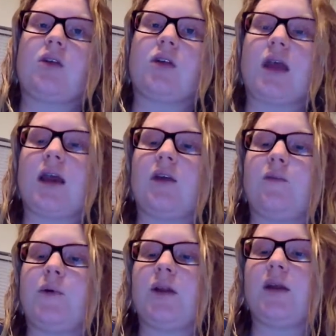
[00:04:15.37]
So she
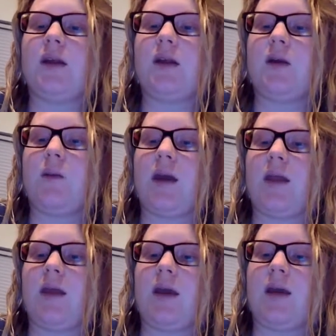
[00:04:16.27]
kind of puts it in a
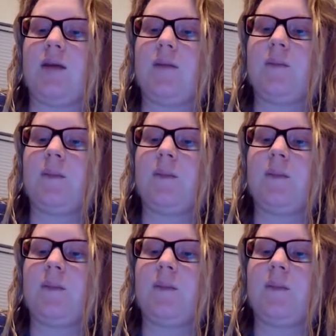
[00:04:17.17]
way that